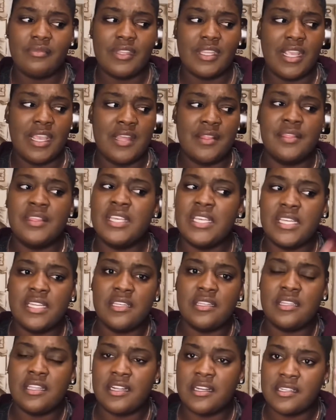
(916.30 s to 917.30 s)

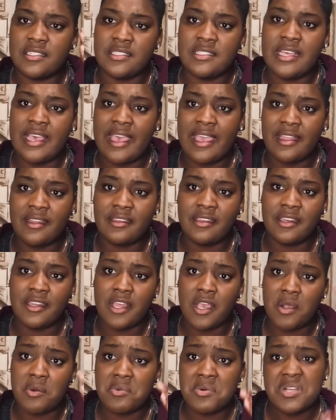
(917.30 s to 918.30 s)
then there's that,
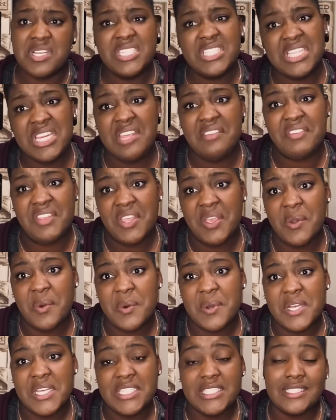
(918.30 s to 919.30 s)
well, is it even
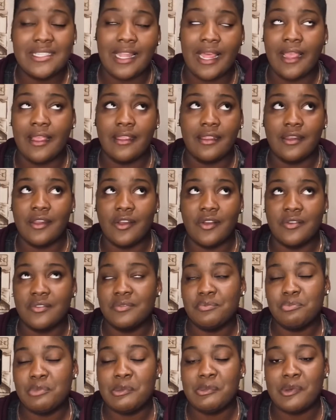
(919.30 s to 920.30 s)
yours? Like,
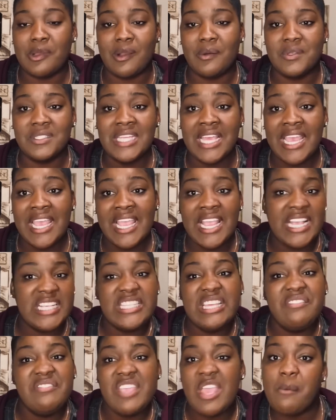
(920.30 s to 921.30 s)
people always, it's
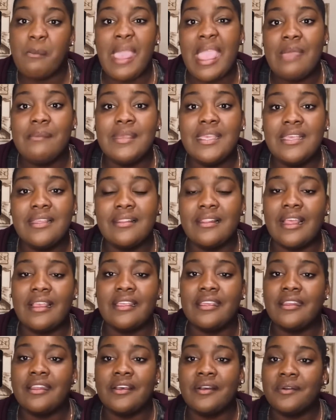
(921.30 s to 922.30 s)
even your baby. Like, he
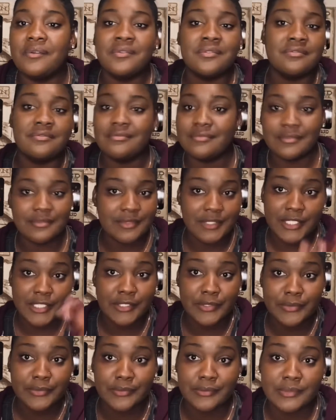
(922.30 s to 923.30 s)
knew
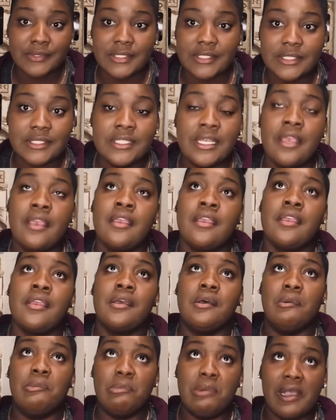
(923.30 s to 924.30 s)
it was his.
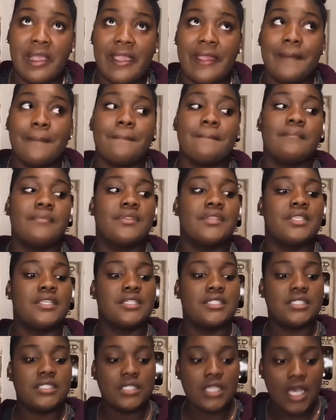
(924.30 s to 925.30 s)
But
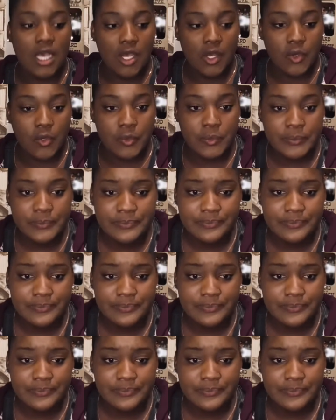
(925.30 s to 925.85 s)
so